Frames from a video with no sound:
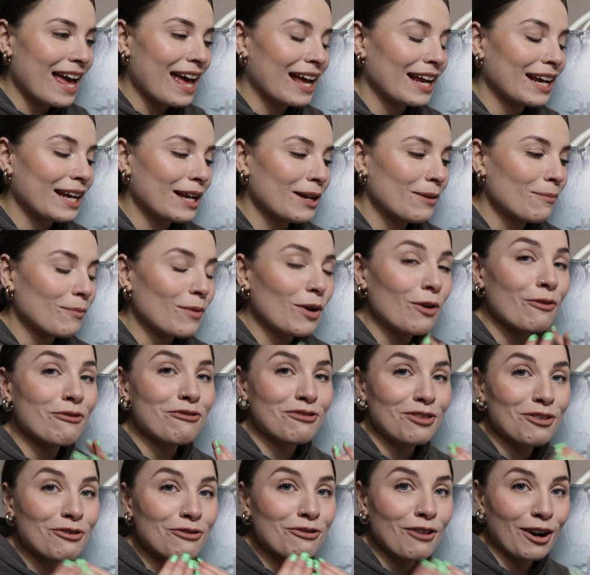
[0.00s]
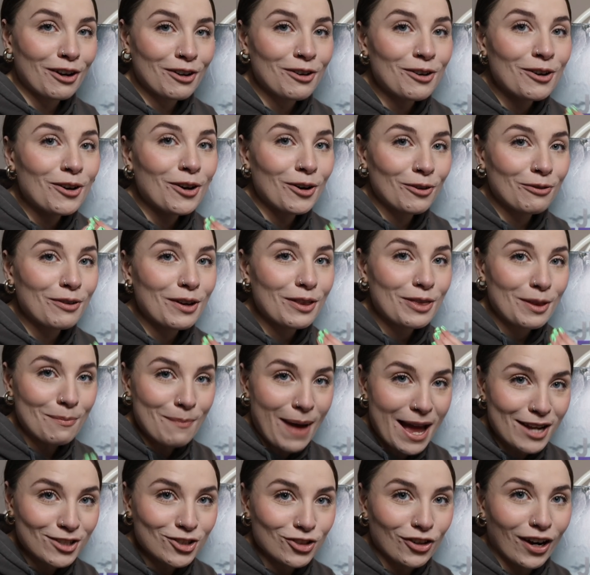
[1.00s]
day, I'm from the front of the
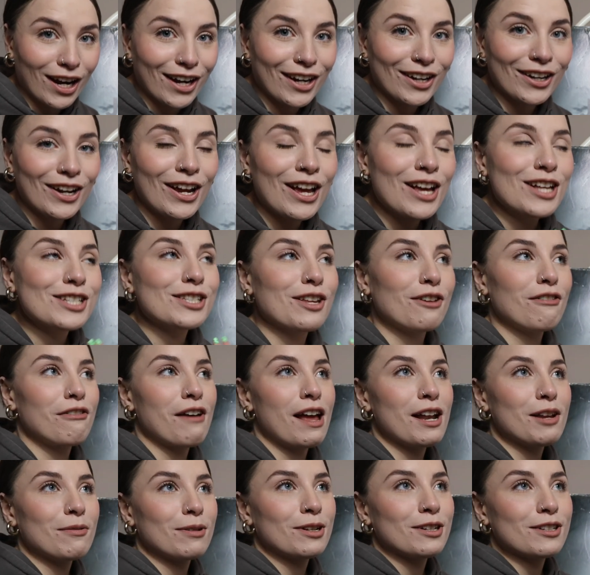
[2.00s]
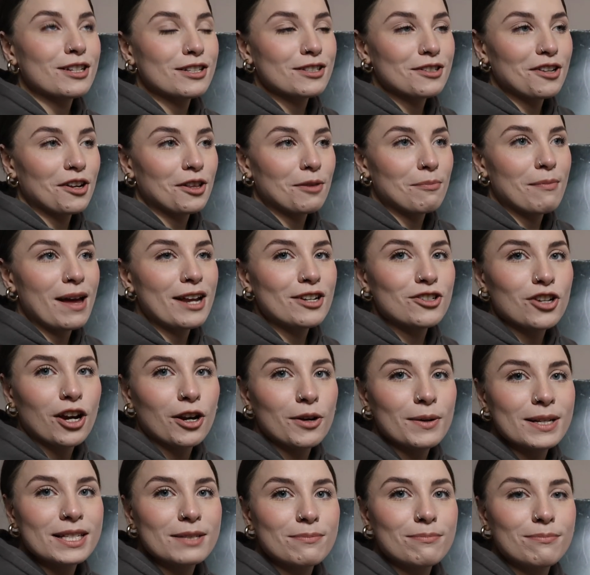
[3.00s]
Metro. So for anyone who doesn't know, the
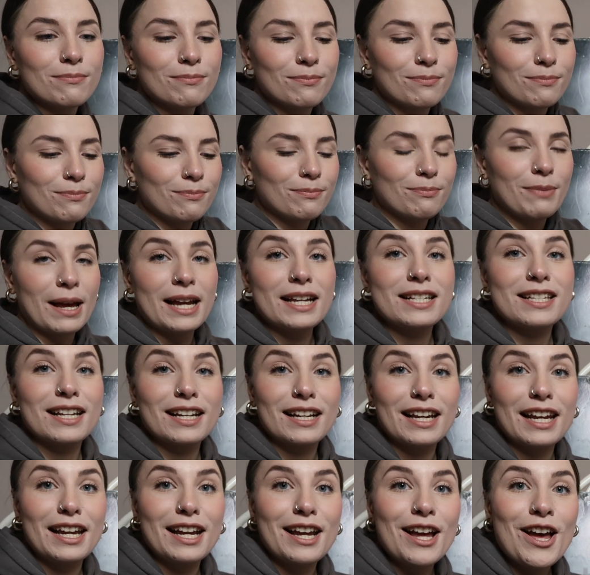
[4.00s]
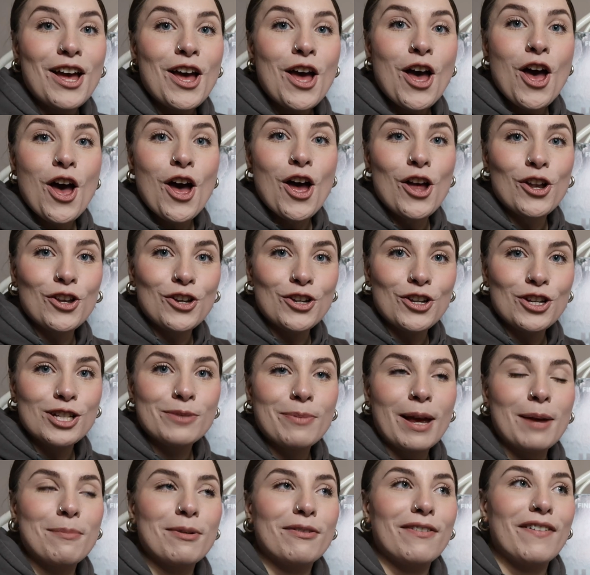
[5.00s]
Metro is basically a
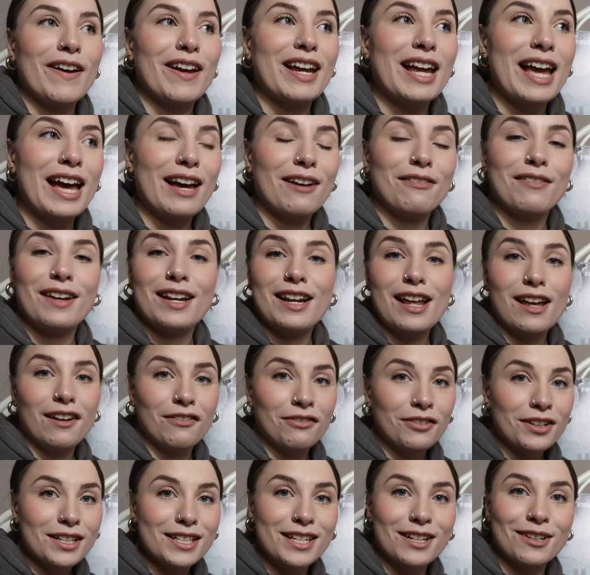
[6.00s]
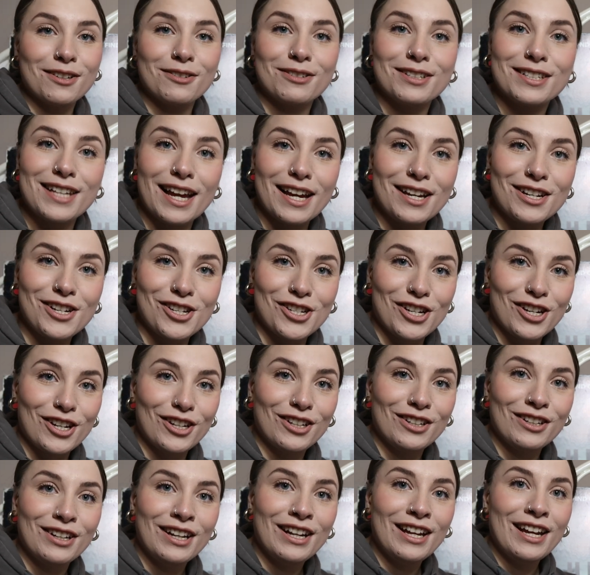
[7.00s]
newspaper that they have in every single
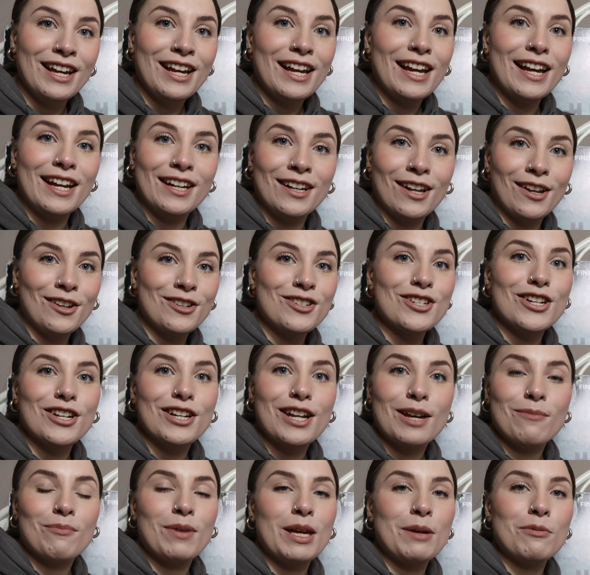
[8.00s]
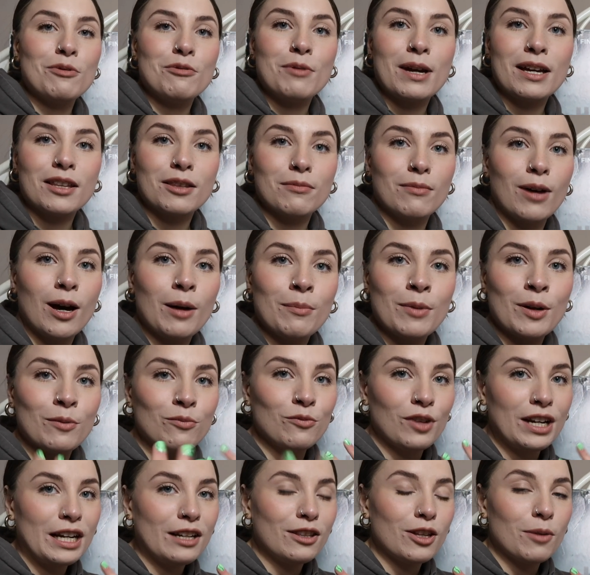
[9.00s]
station in London, and people pick them up
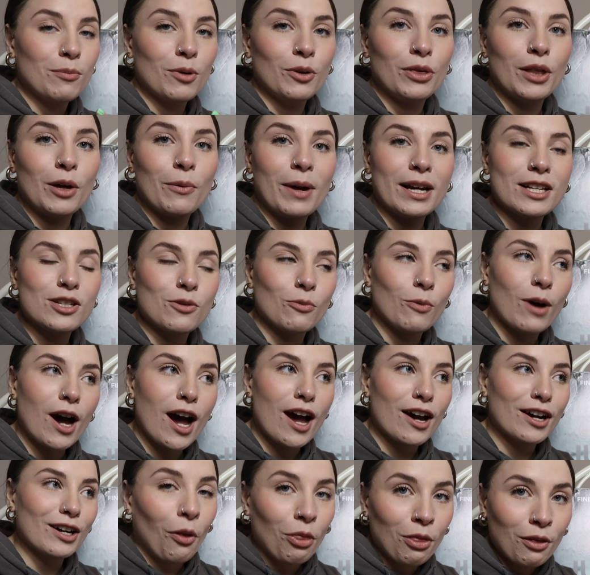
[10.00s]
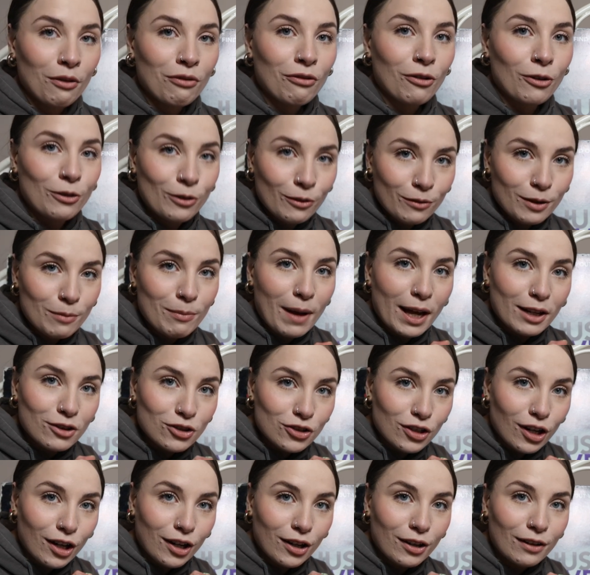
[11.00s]
and read them on their way to work. On the front of the
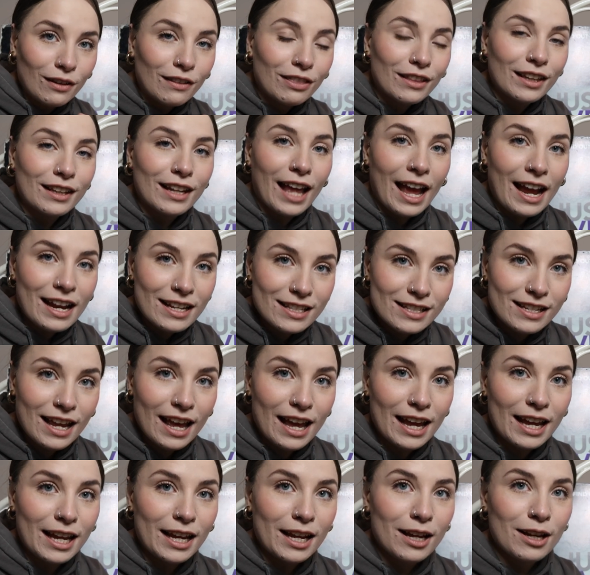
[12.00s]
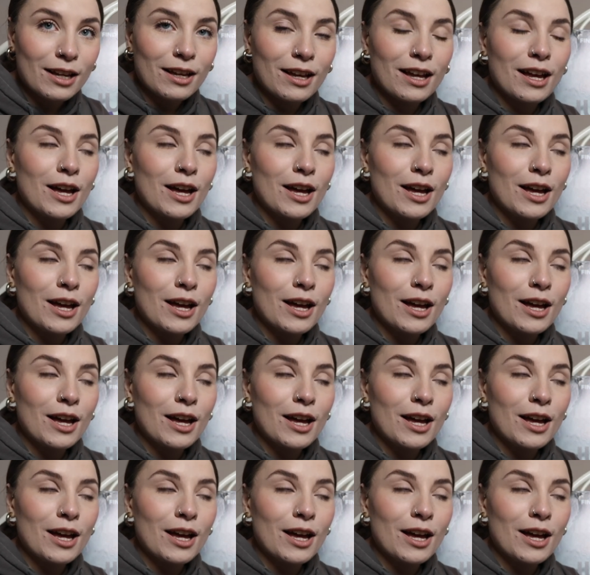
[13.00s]
Metro the next day